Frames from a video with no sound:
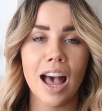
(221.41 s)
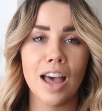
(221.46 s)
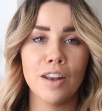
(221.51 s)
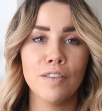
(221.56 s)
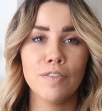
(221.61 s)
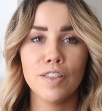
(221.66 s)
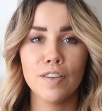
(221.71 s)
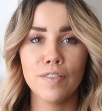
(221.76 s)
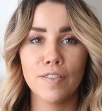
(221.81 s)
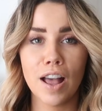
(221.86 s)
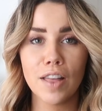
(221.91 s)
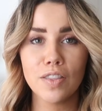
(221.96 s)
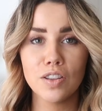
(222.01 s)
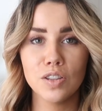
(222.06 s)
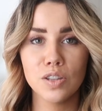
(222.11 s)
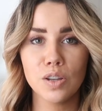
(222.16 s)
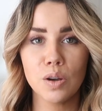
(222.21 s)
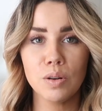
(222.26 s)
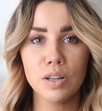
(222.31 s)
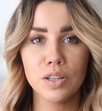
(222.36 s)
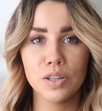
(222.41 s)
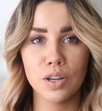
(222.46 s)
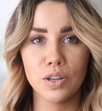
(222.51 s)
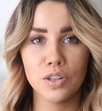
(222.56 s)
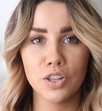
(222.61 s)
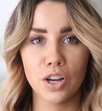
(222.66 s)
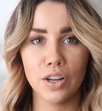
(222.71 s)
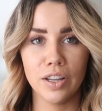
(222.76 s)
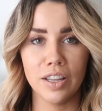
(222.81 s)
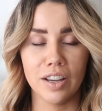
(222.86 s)
and for the fact the sole is so
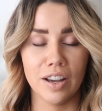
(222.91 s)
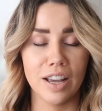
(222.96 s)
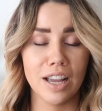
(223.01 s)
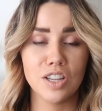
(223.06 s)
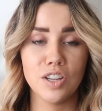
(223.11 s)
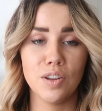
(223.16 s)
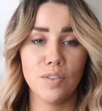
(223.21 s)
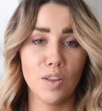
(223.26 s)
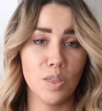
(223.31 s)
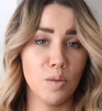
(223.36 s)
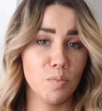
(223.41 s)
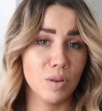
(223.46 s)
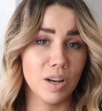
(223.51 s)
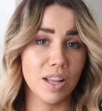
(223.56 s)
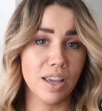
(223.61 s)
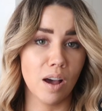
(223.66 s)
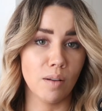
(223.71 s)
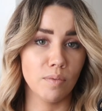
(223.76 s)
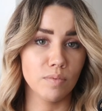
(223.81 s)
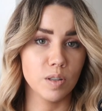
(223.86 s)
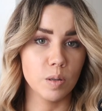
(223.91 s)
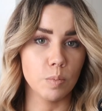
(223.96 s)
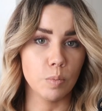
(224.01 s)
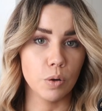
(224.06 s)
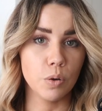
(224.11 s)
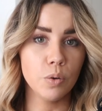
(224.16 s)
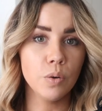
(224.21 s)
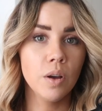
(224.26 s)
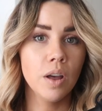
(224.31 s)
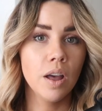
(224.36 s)
chunky I actually find them really
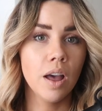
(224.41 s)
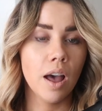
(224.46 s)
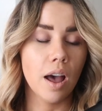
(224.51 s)
comfortable